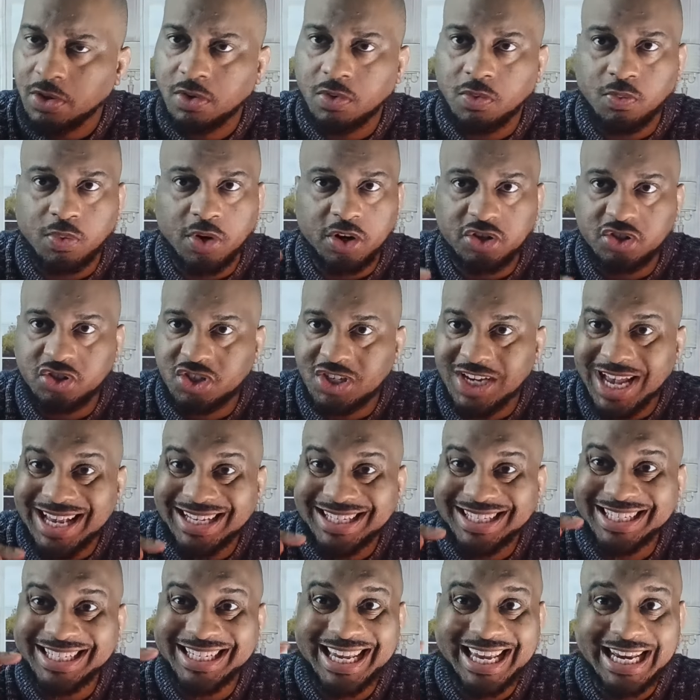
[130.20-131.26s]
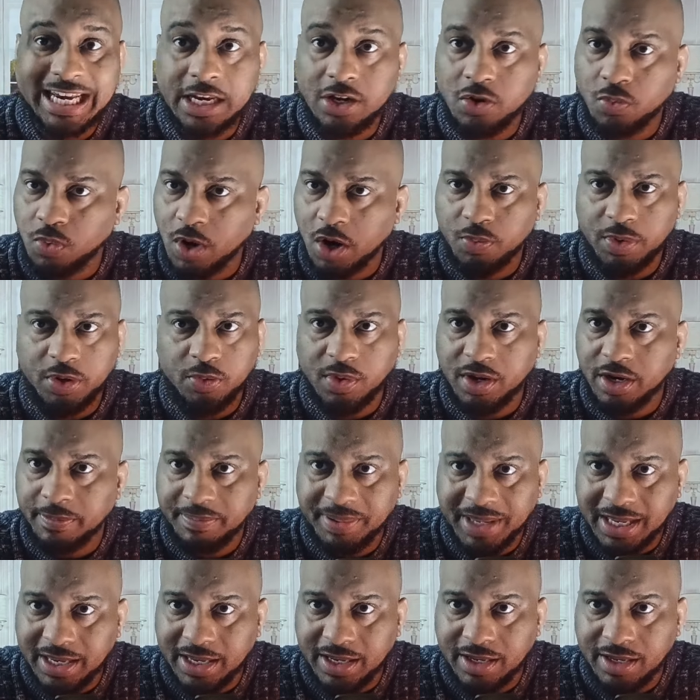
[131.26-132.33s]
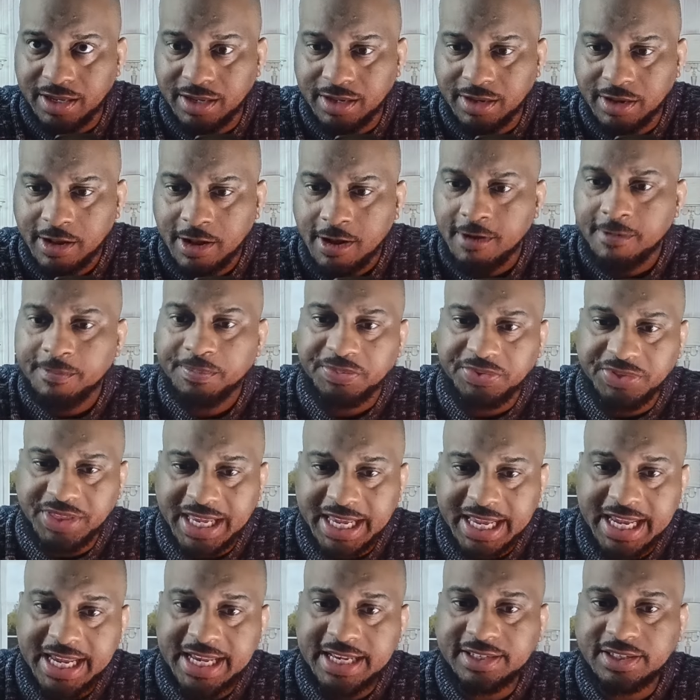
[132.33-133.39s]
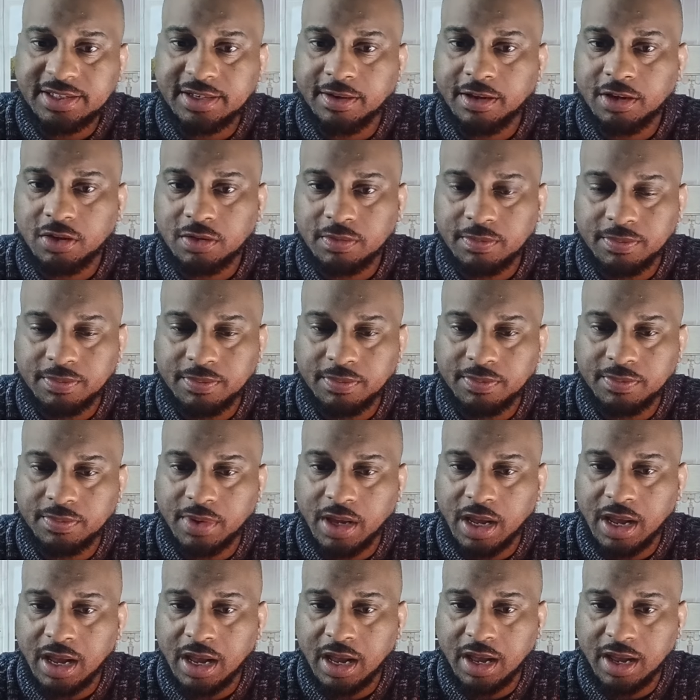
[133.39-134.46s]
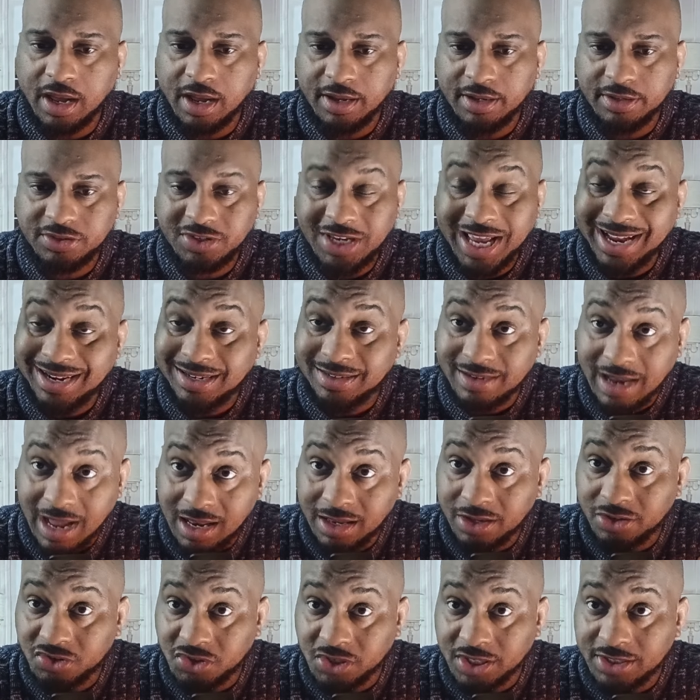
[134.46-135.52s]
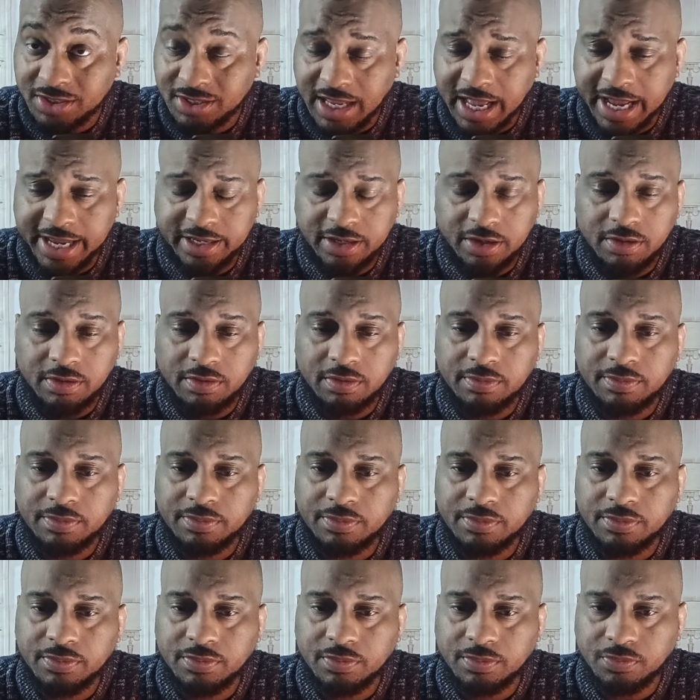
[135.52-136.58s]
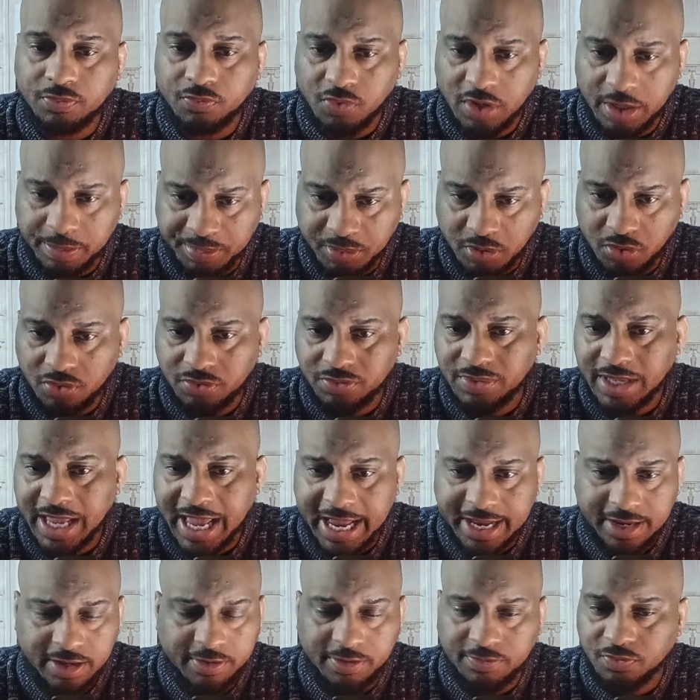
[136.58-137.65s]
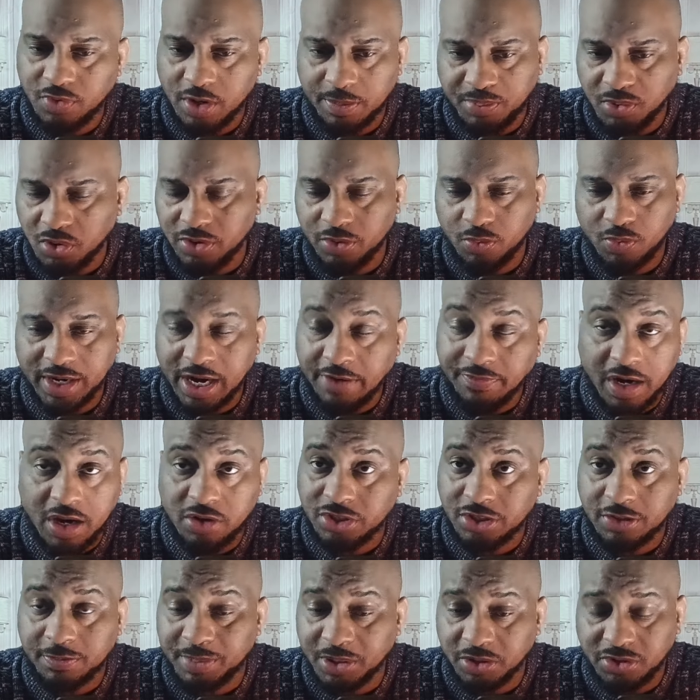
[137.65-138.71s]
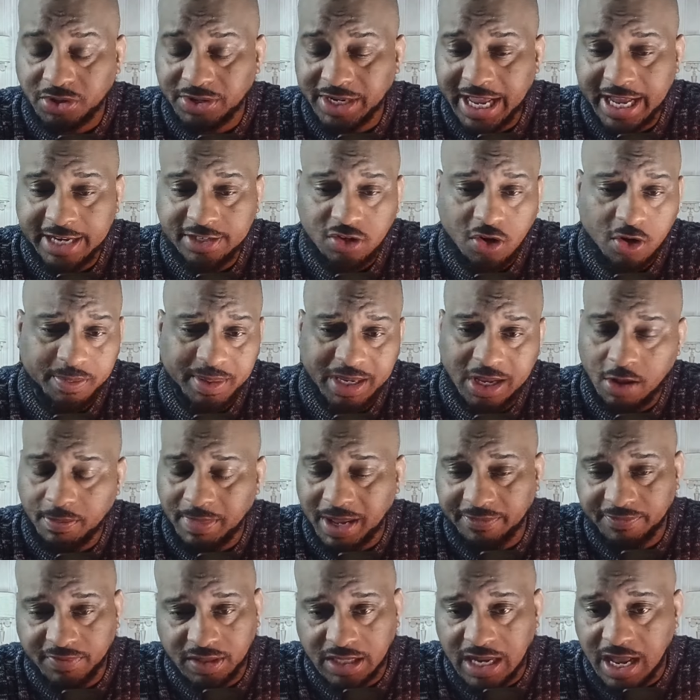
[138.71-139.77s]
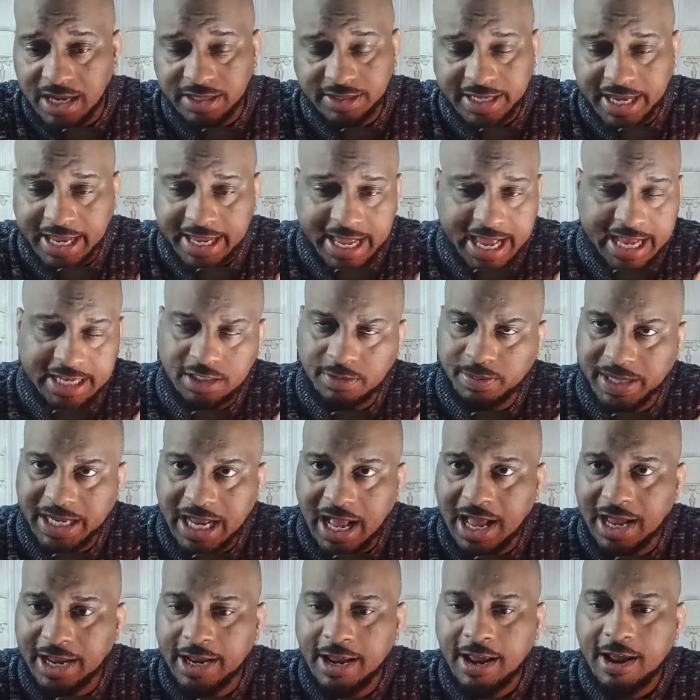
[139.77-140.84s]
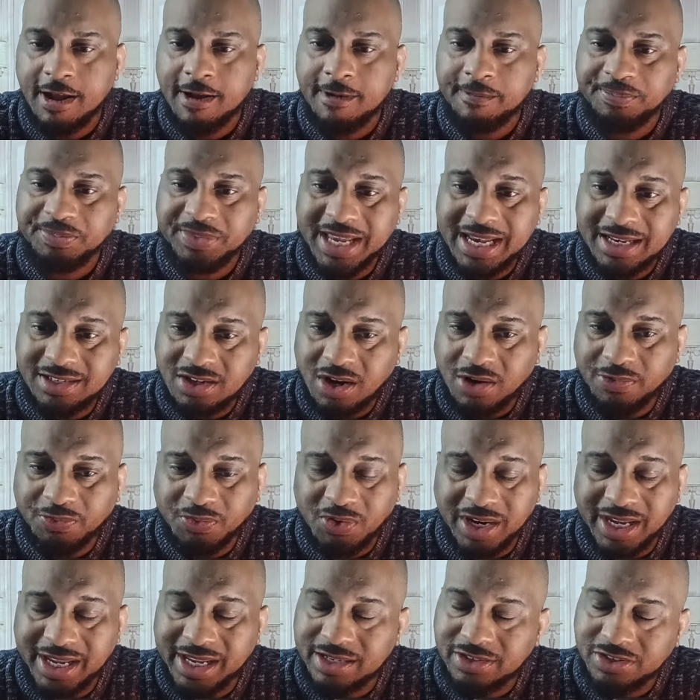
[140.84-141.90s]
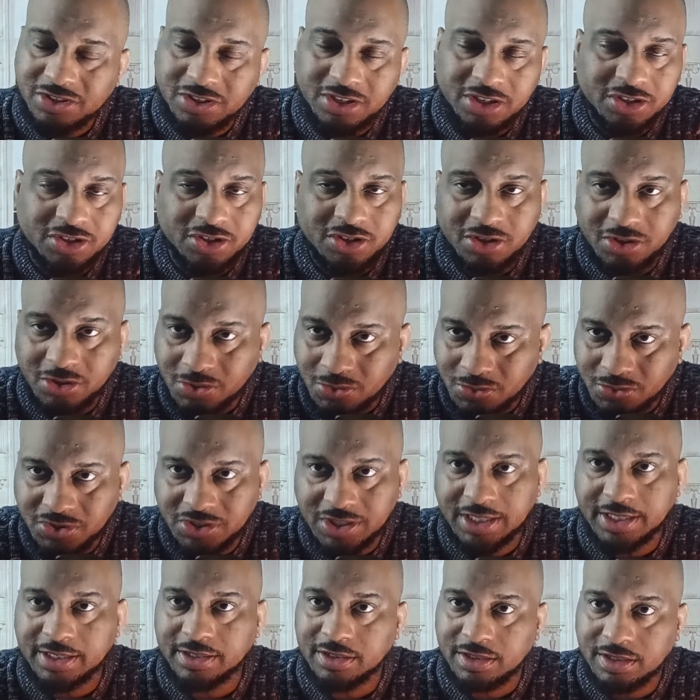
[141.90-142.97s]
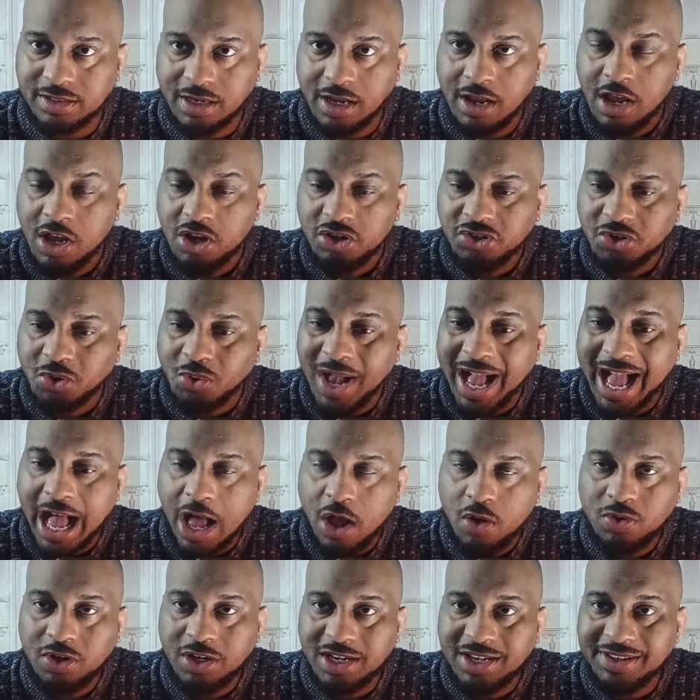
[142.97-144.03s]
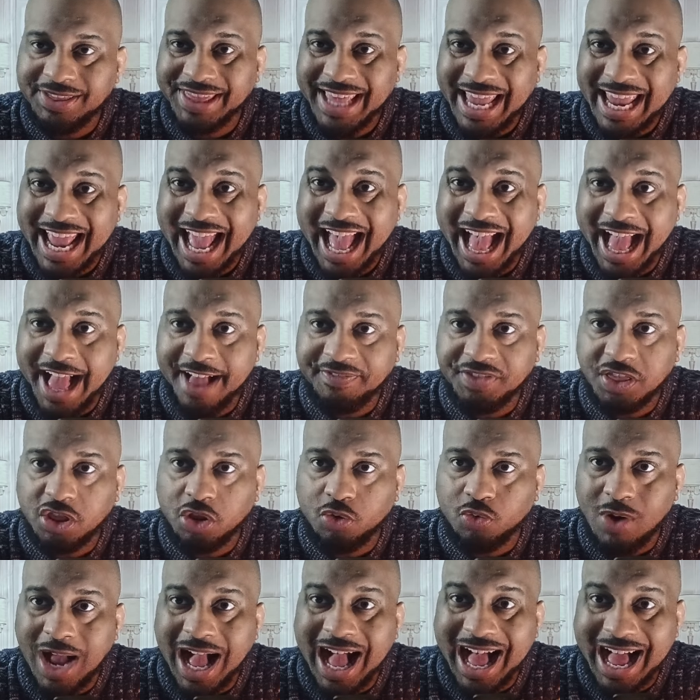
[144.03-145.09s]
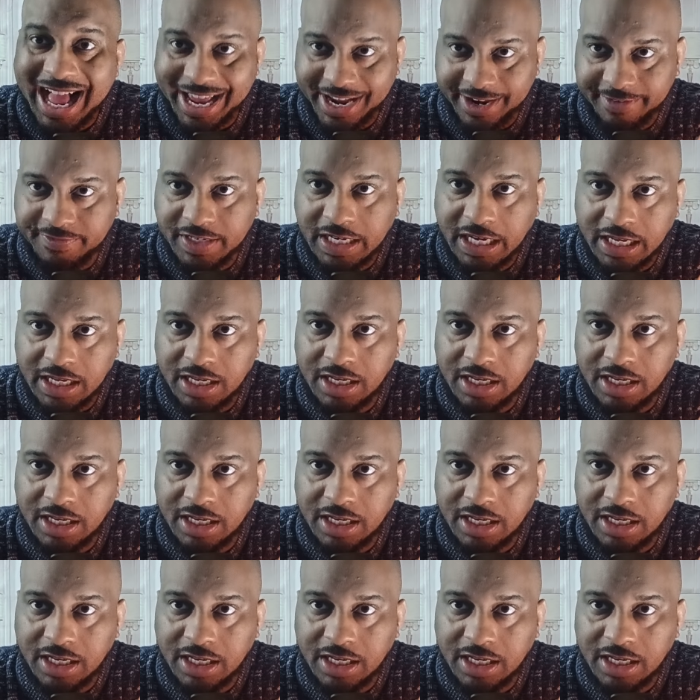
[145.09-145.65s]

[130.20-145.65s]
We're just getting to where we want to be. These technologies like Ripple, whatever else is built on XRPL by Volante, SBI, these are for institutions. So how could they have thrived?